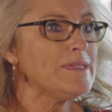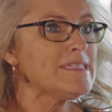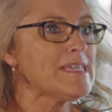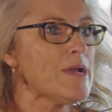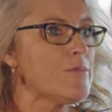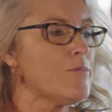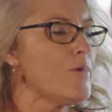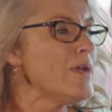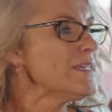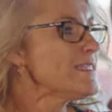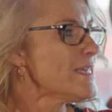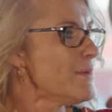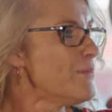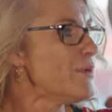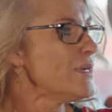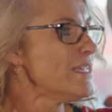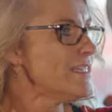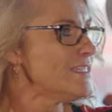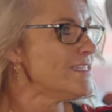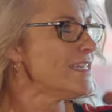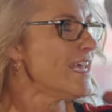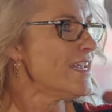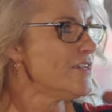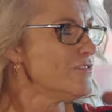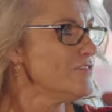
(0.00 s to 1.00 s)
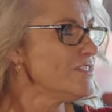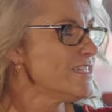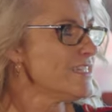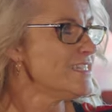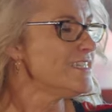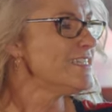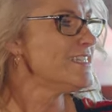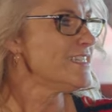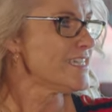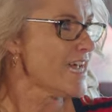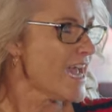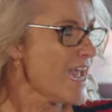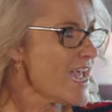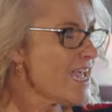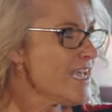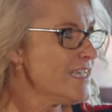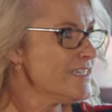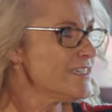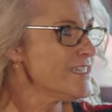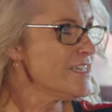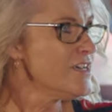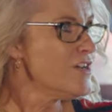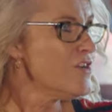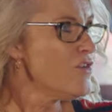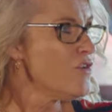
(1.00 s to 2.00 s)
be where somebody settles and
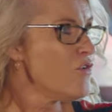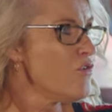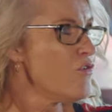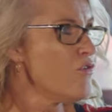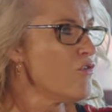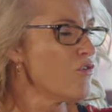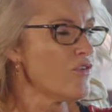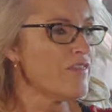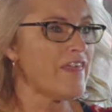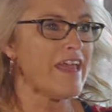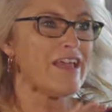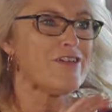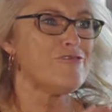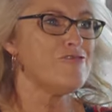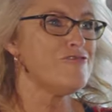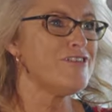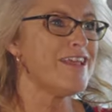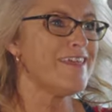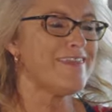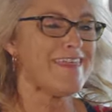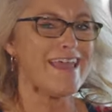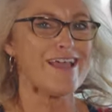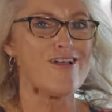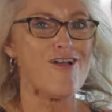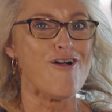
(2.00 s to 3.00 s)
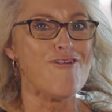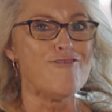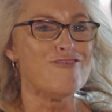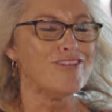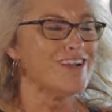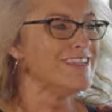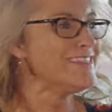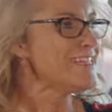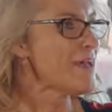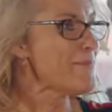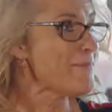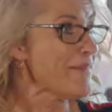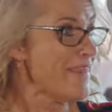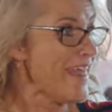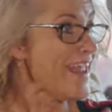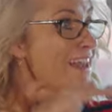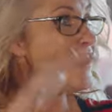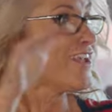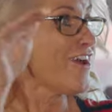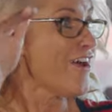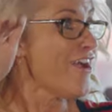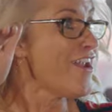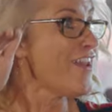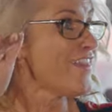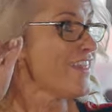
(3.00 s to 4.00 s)
stays, or where they could get their confidence up and
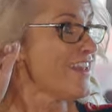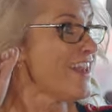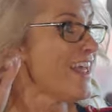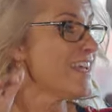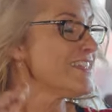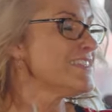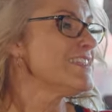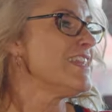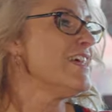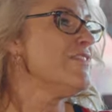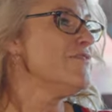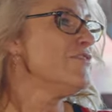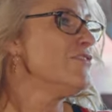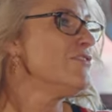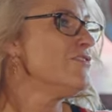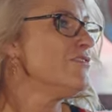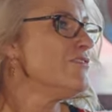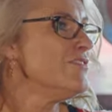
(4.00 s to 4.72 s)
then go to the next level.